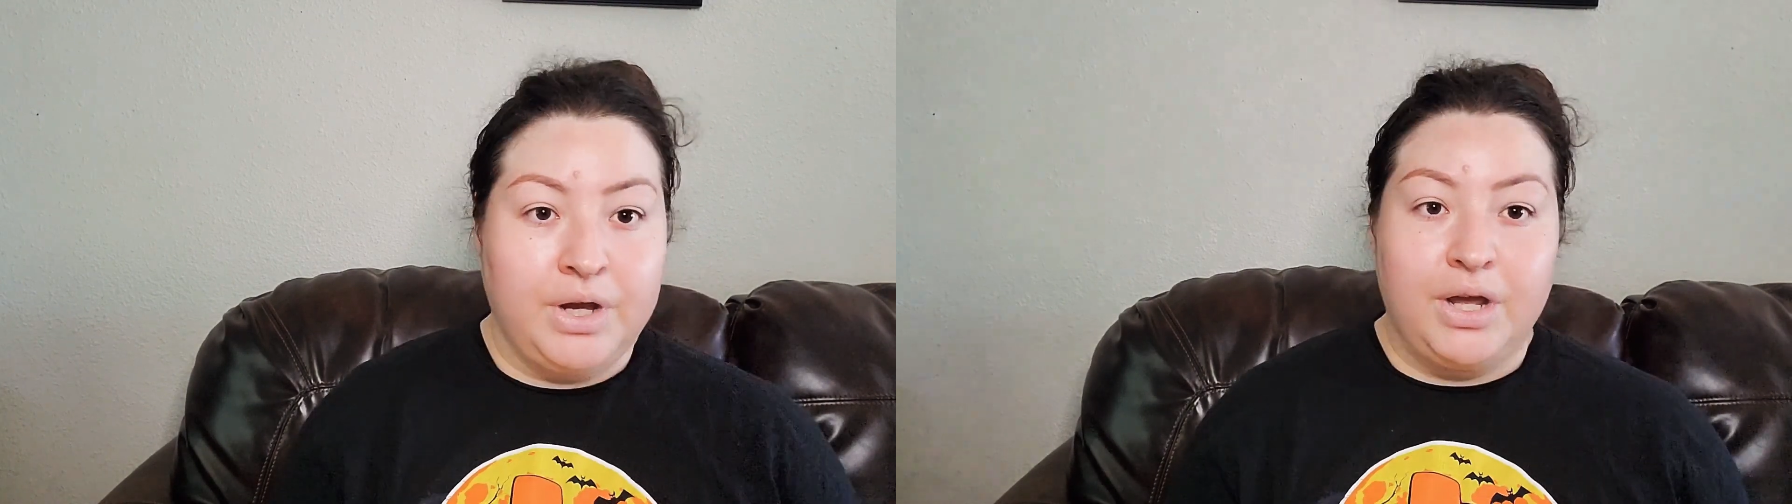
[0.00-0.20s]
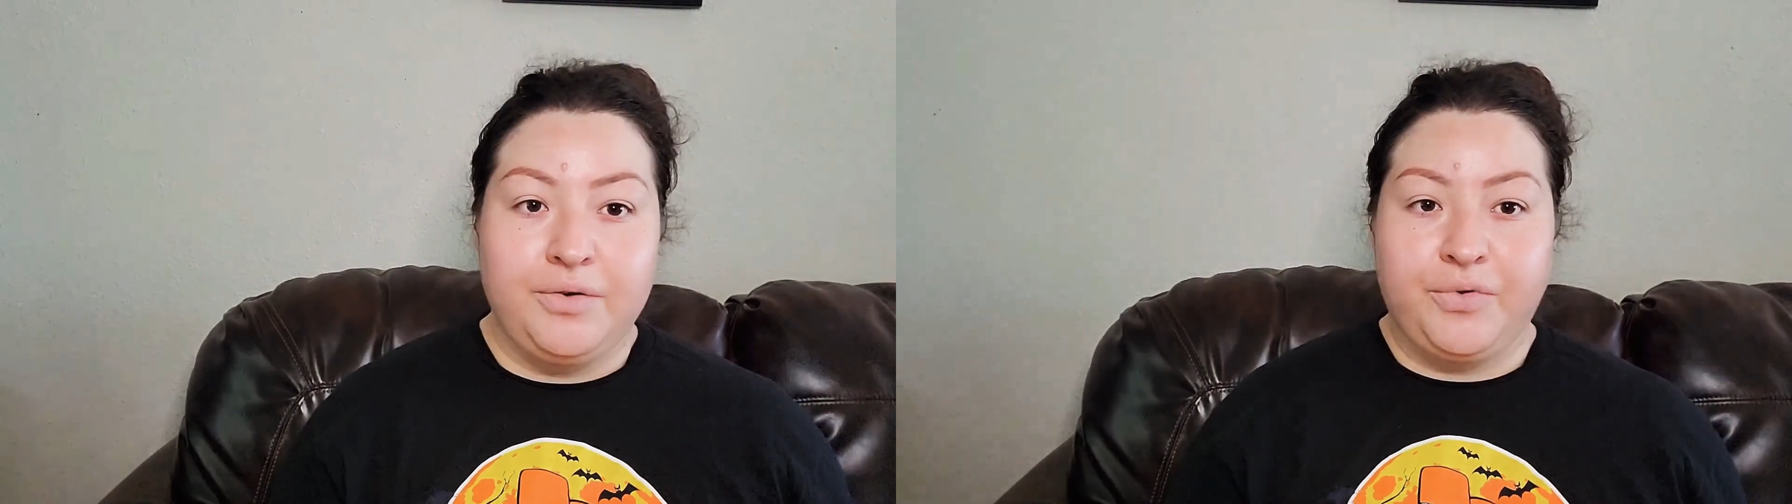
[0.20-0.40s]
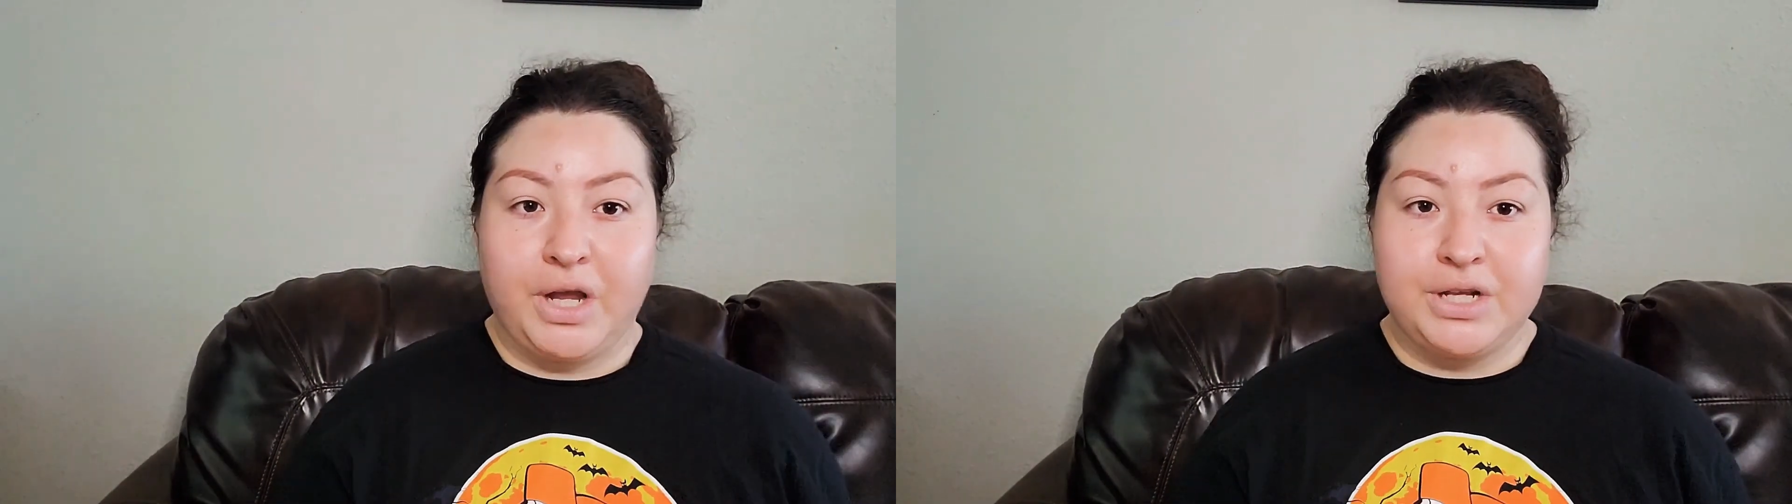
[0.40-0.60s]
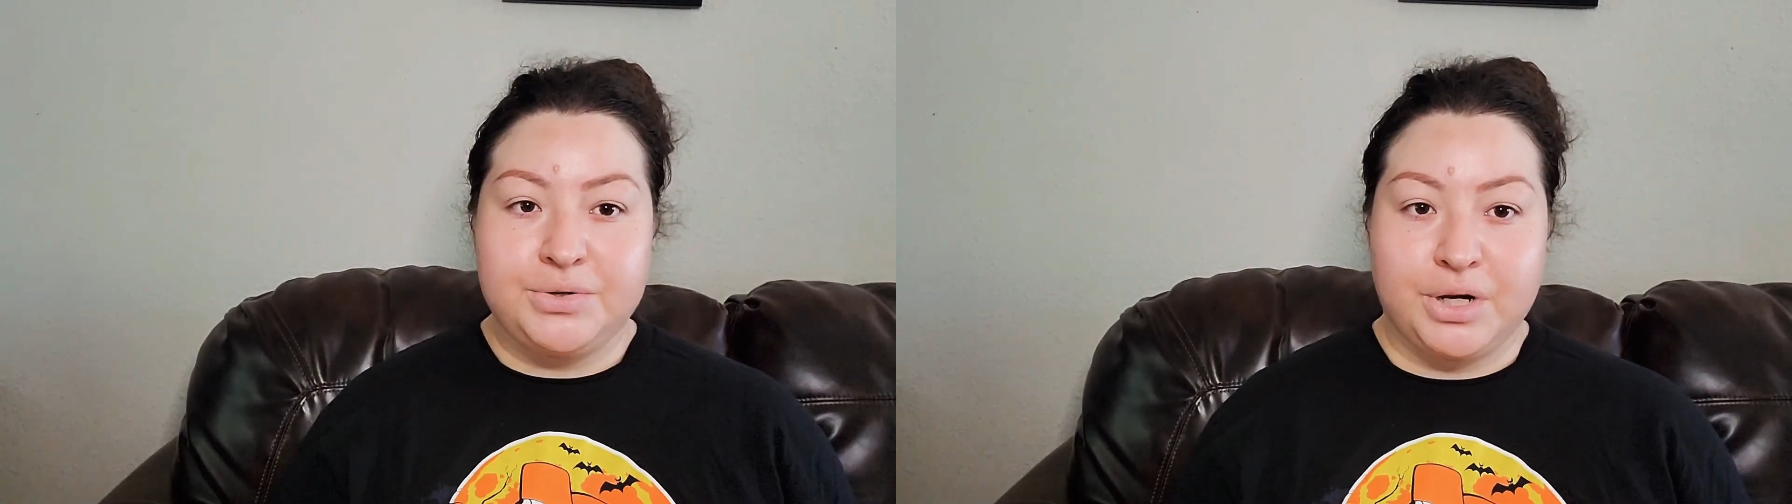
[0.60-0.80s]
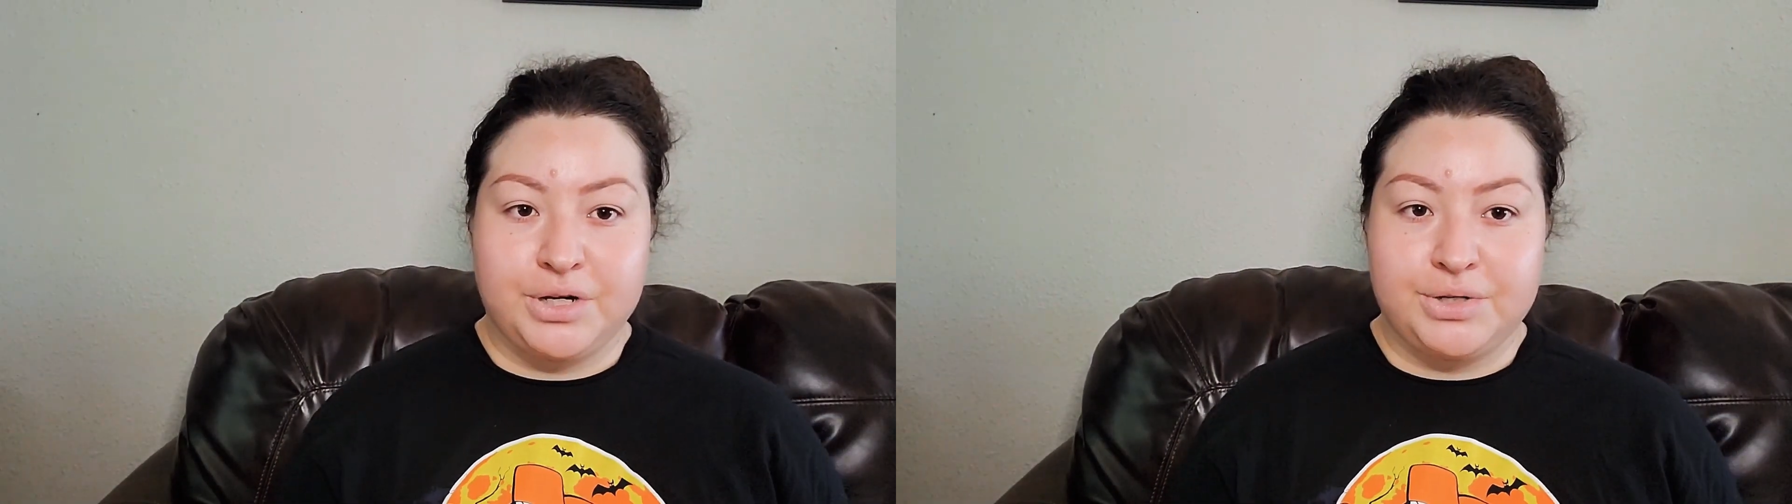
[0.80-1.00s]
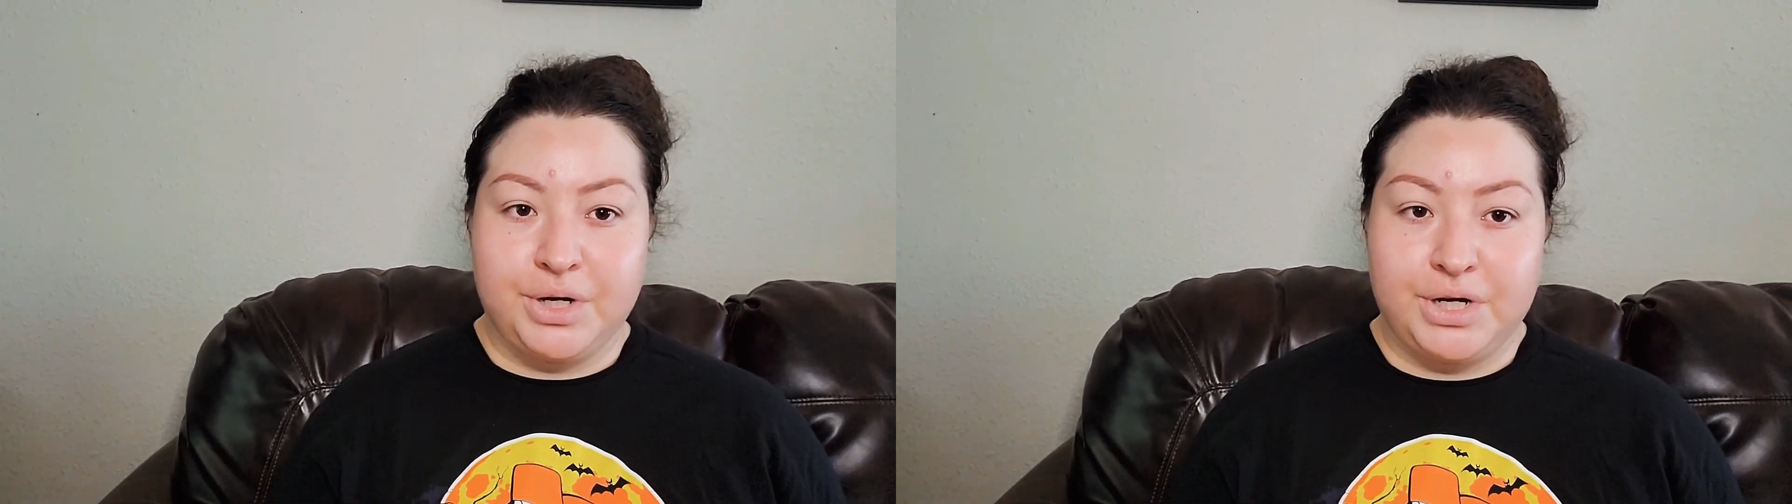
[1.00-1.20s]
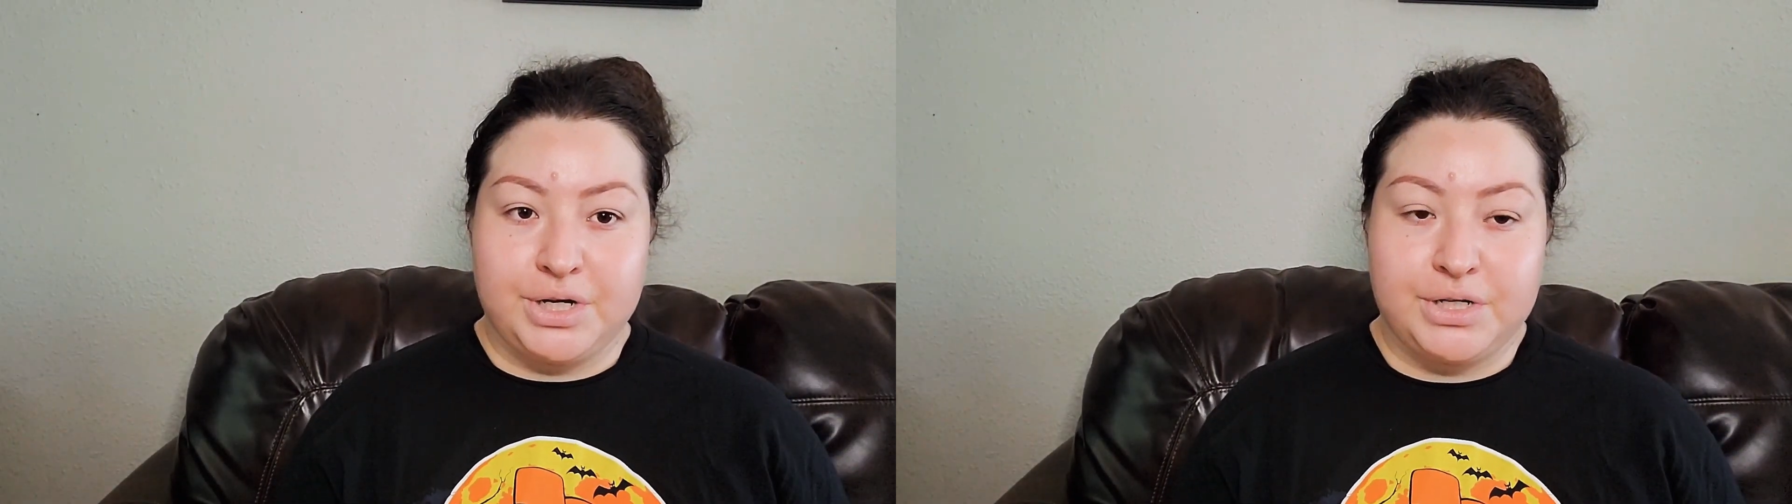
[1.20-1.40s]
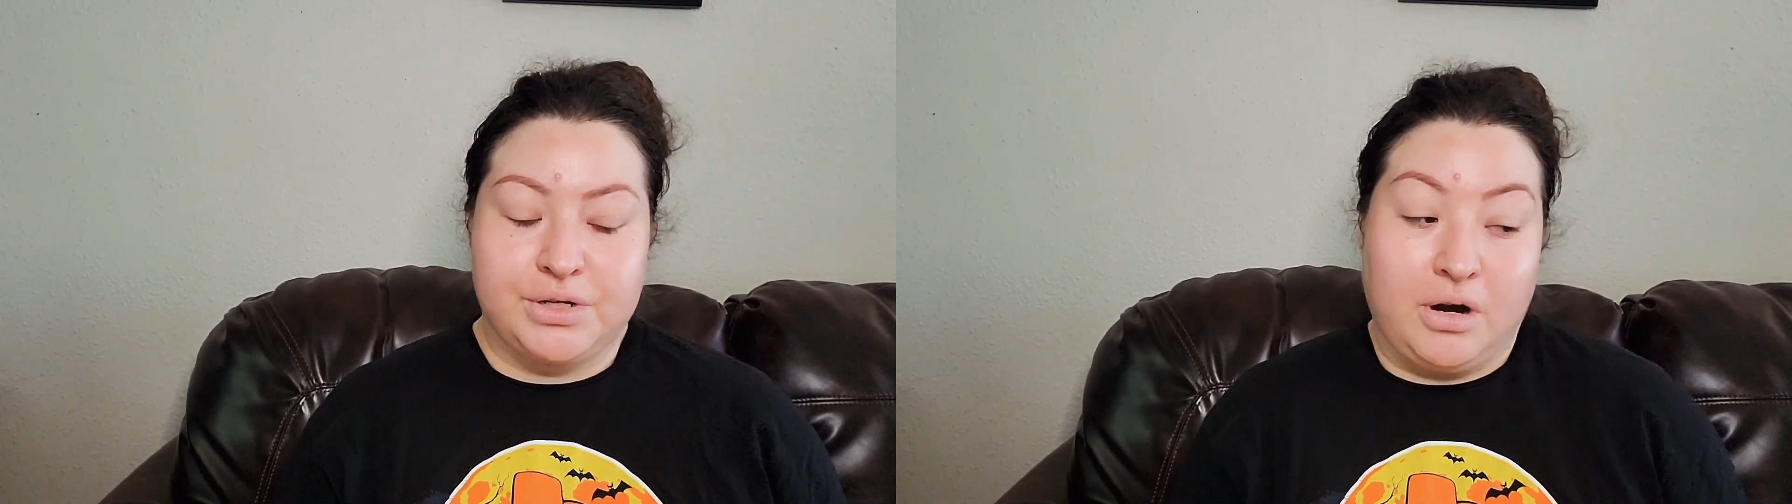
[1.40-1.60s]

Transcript: If we get trick-or-treaters,